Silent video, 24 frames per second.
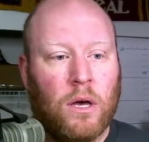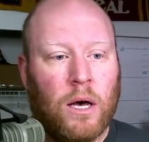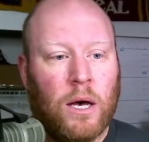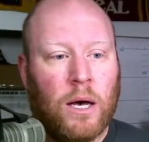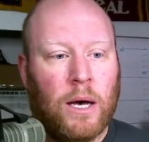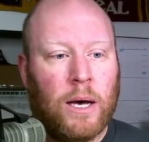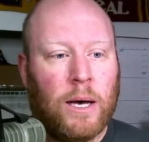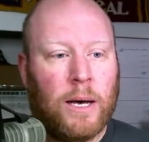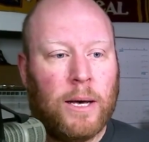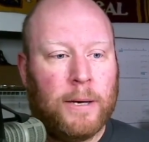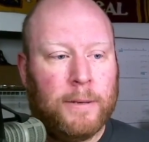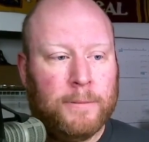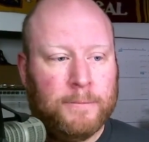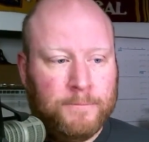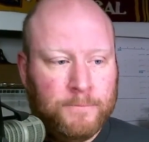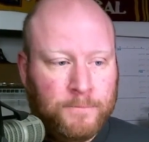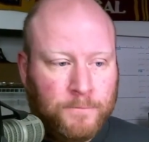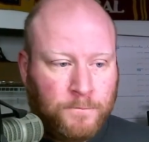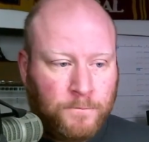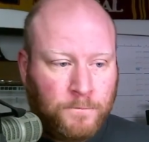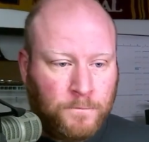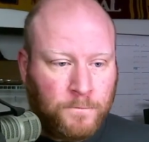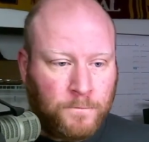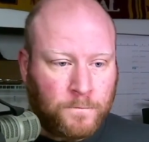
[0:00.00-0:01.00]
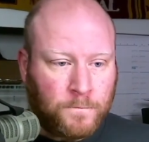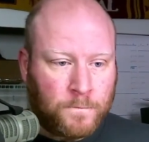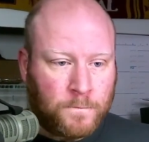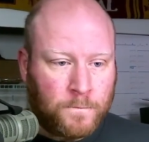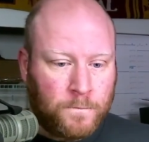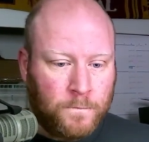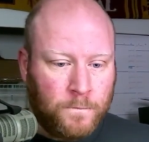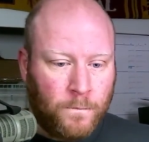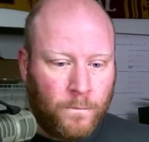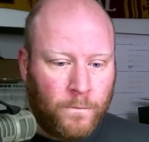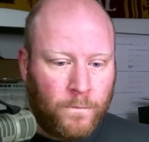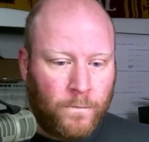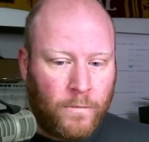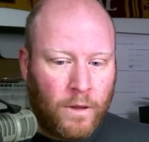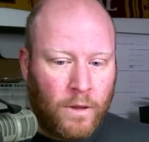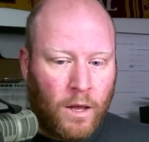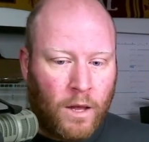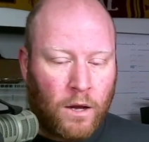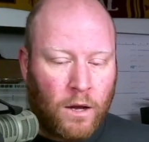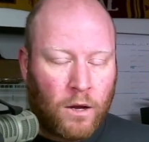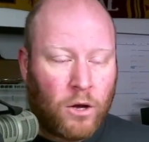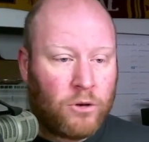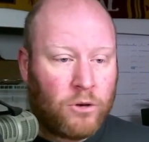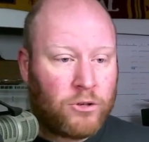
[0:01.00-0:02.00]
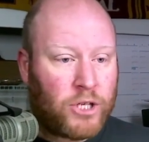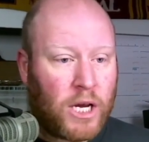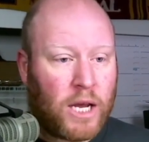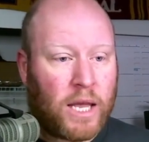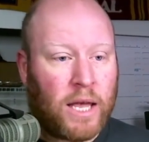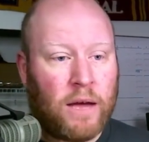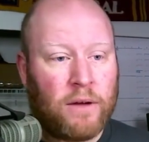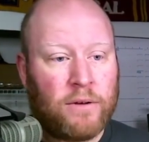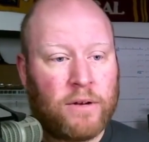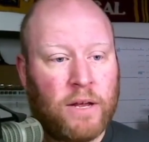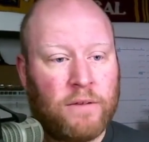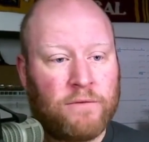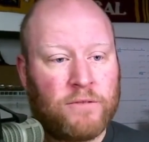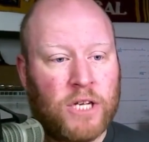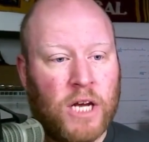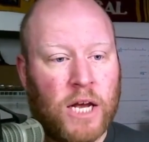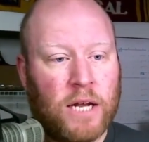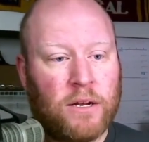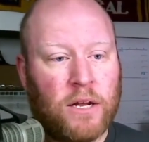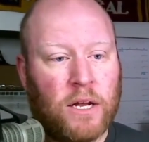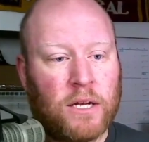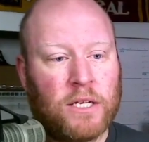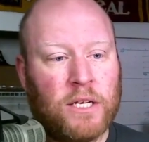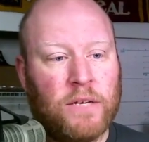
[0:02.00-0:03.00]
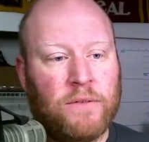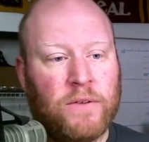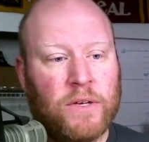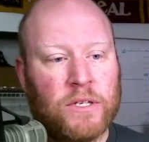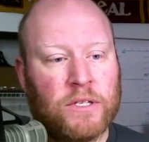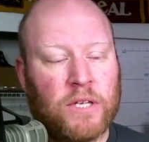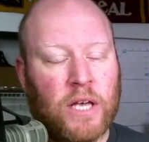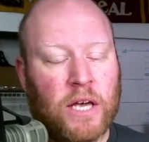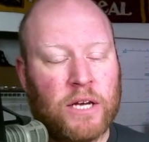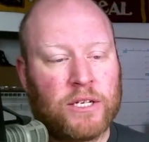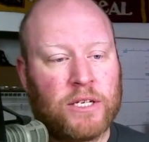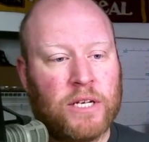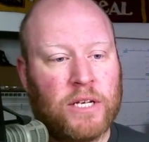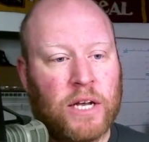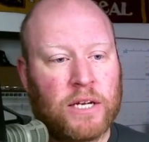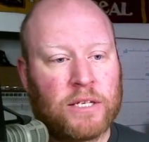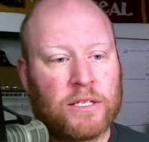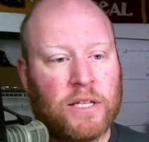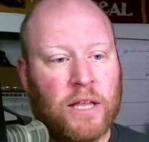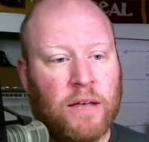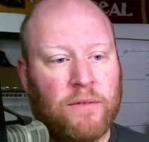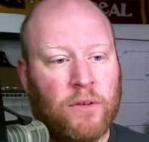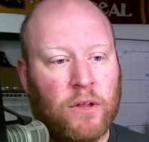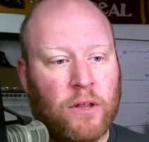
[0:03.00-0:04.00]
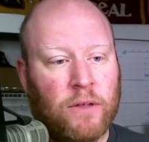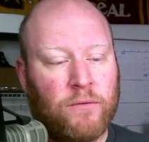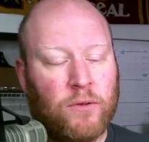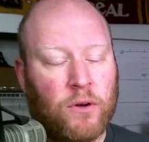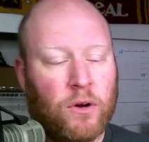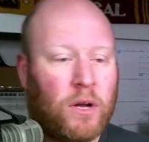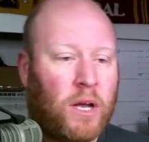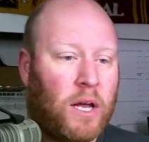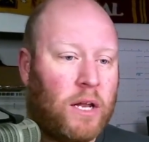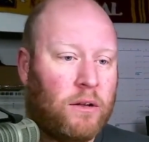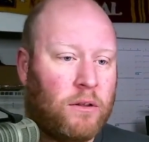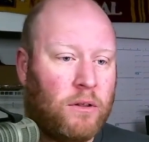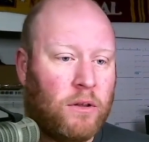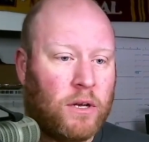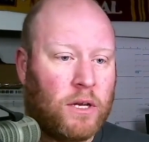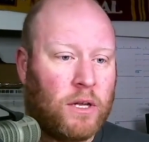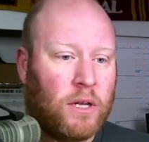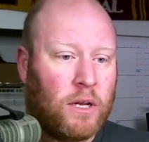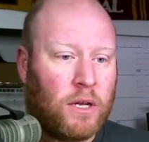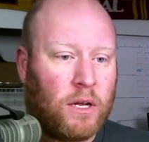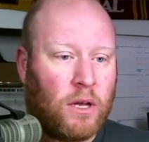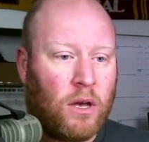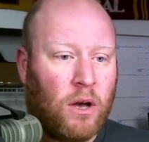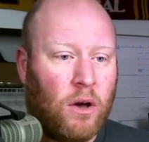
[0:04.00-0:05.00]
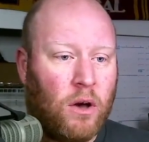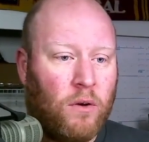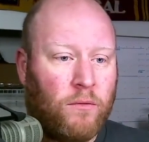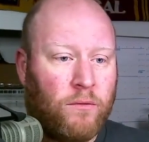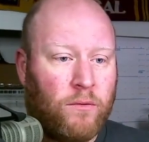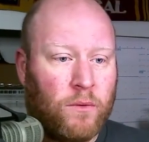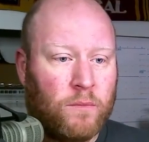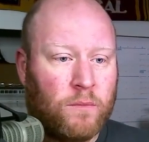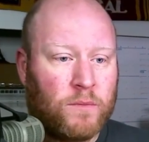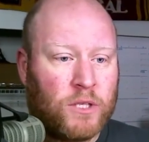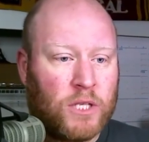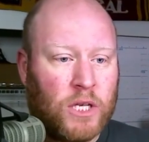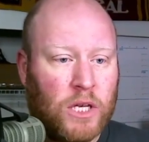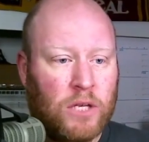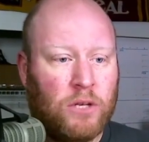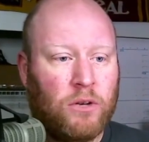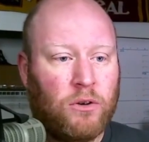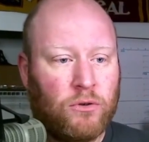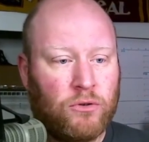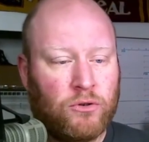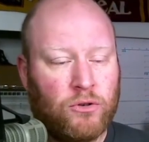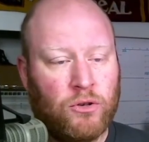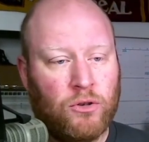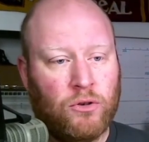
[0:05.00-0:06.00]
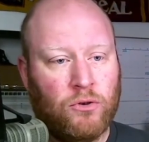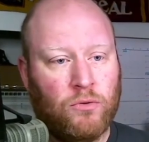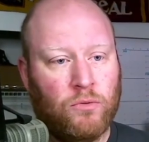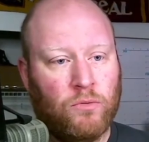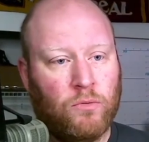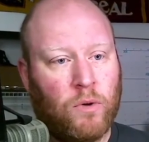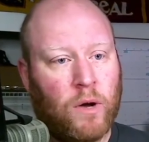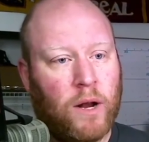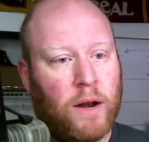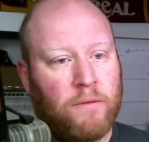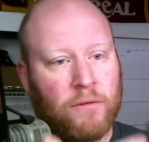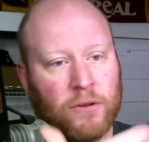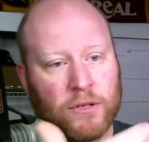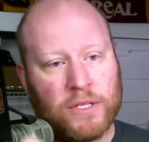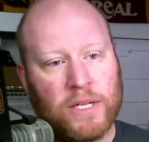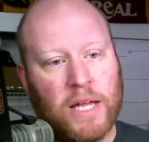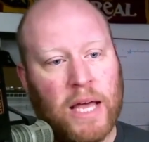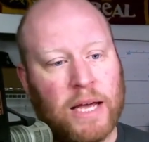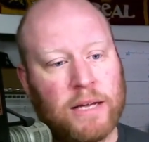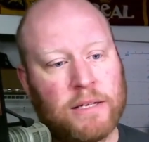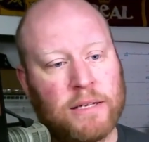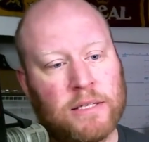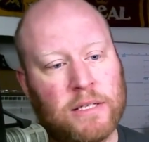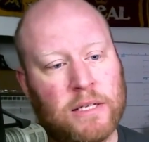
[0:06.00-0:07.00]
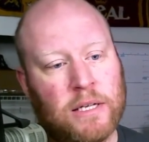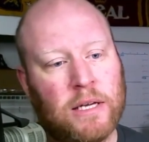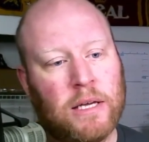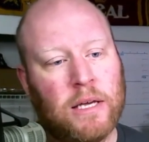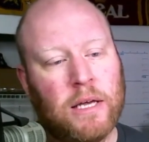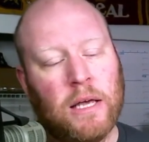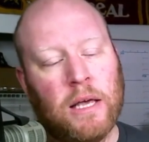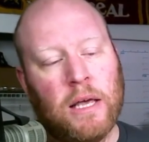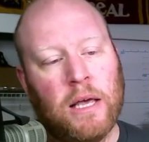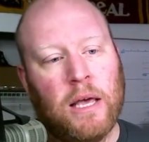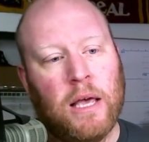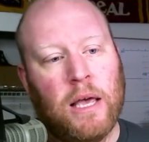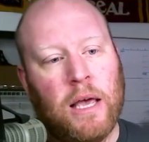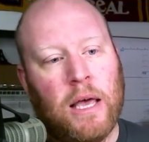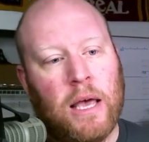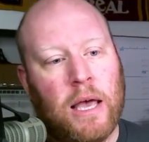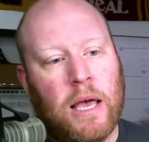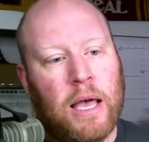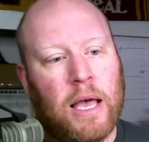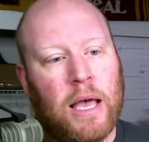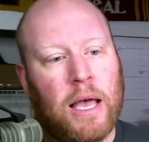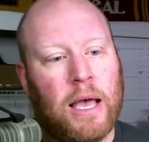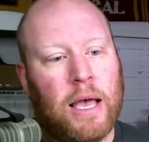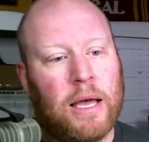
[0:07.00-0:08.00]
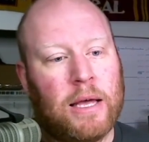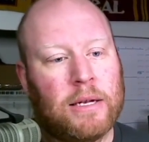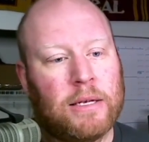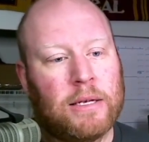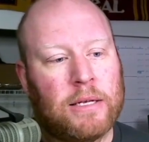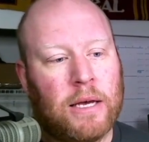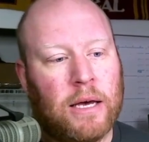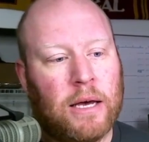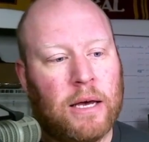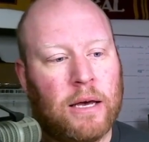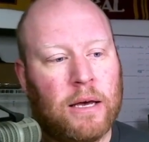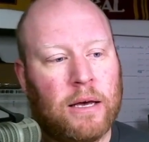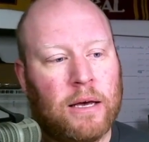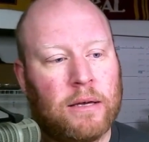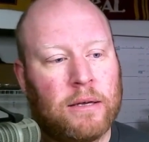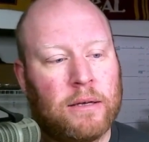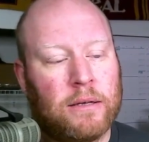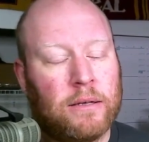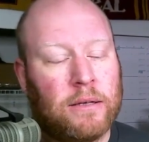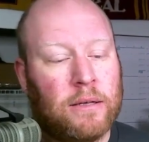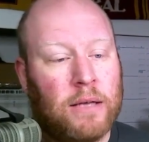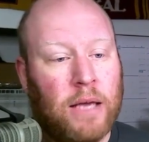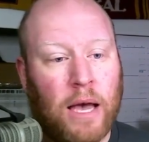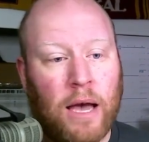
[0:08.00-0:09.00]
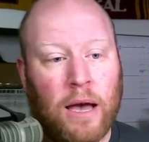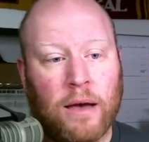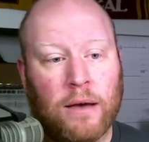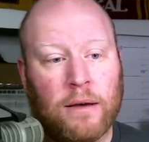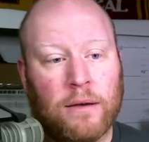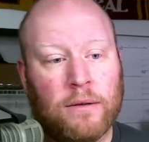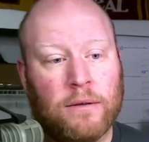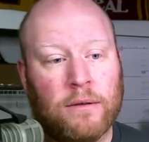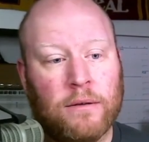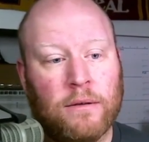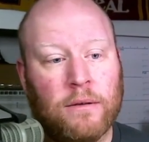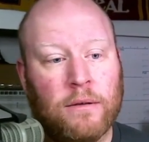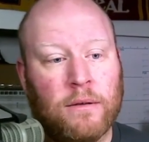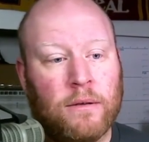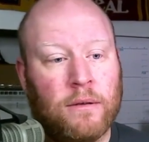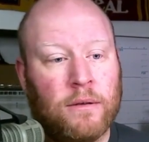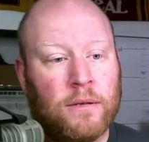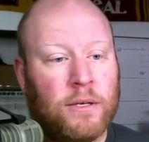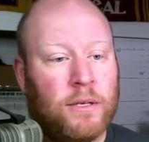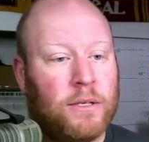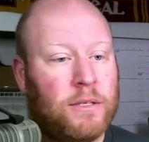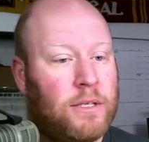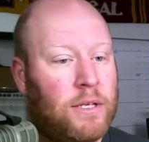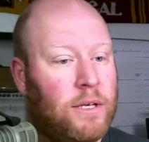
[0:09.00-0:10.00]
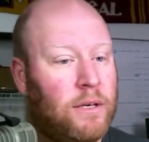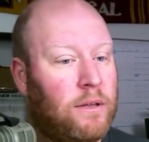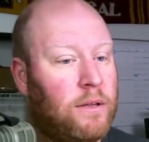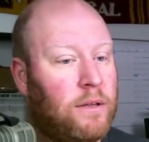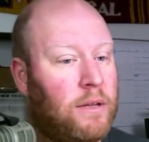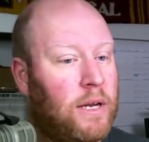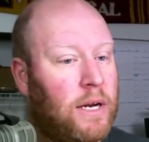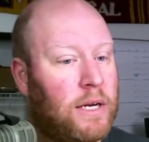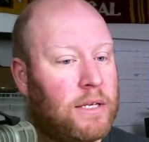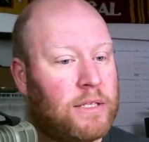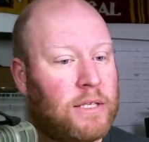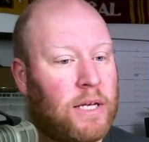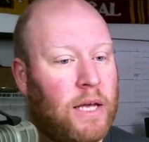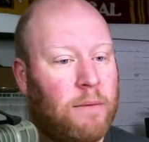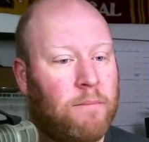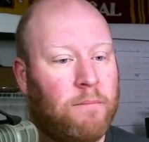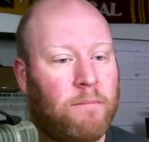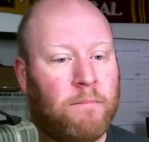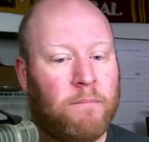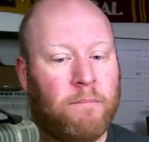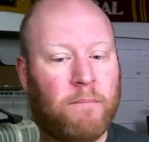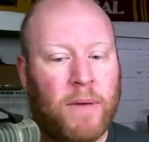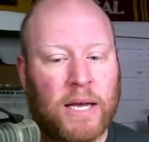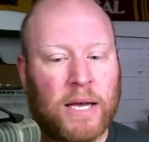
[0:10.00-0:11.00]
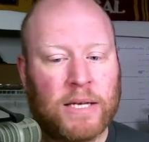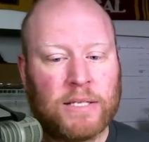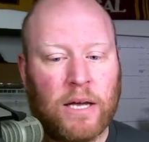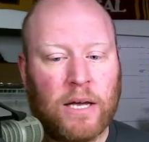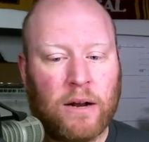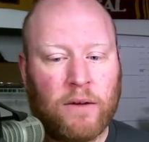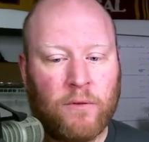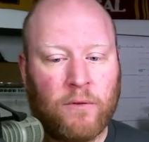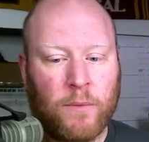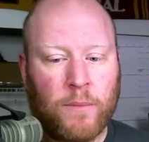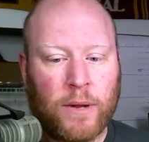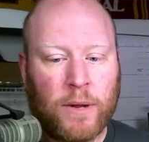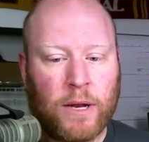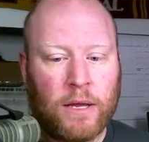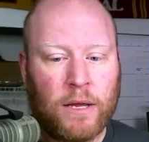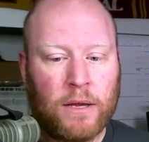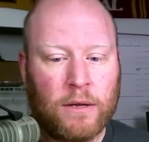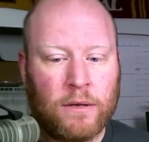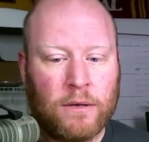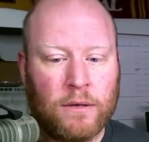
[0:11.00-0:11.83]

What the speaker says: Go check out devchat.tv/next level if you're kind of looking to go from senior to whatever's next. And yeah, until the next time, max out, everybody.